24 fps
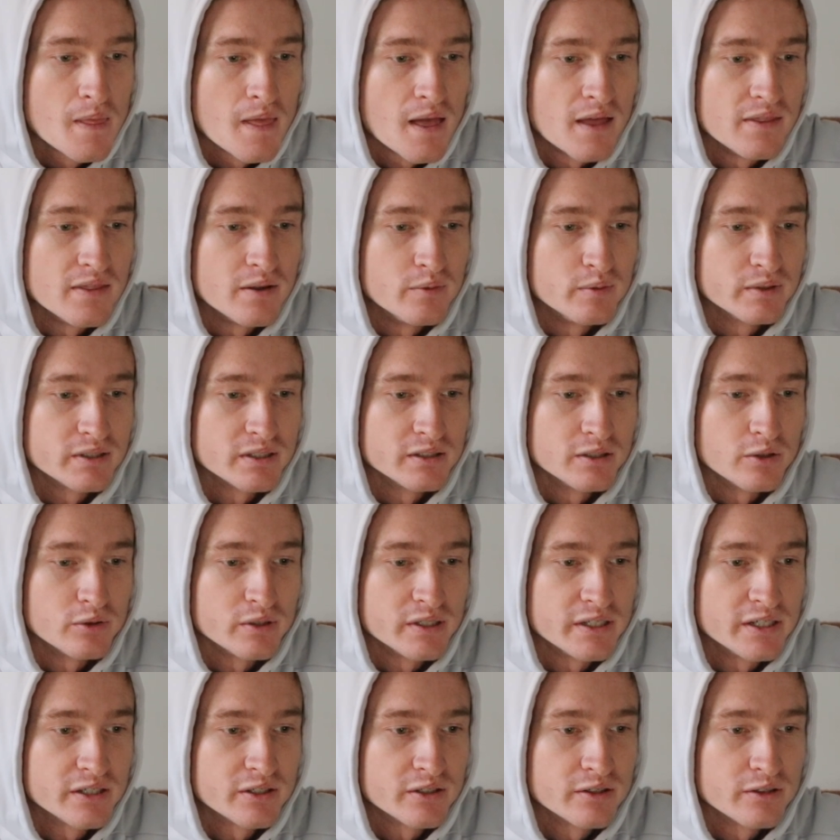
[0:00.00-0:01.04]
And then we can go
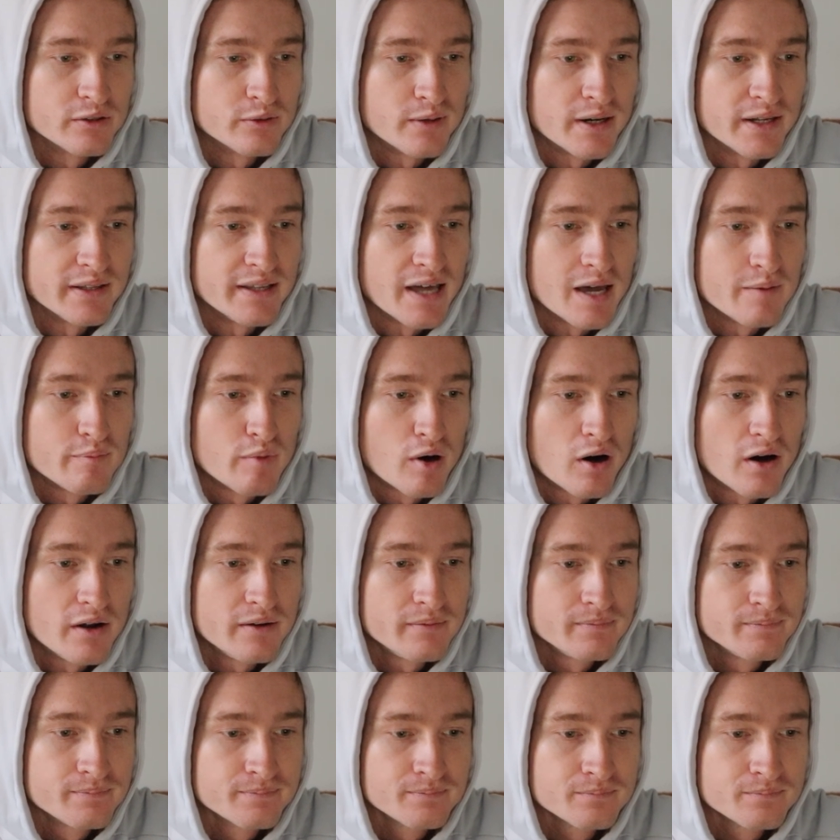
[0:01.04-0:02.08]
here and threaten that pawn.